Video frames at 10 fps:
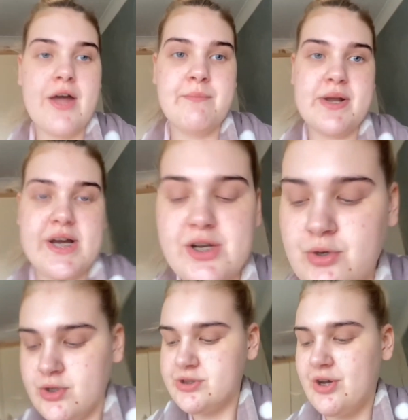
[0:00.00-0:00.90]
My dad
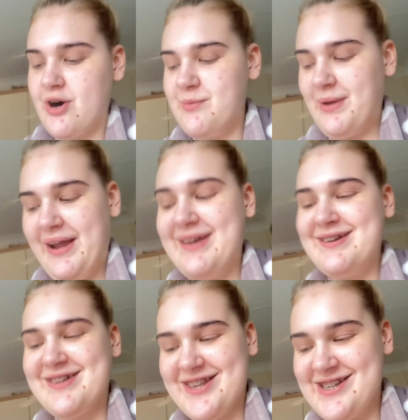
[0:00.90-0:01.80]
also got
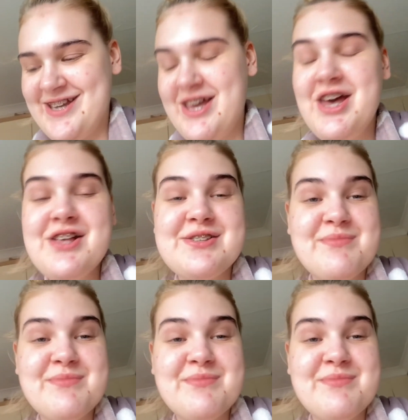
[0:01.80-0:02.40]
me some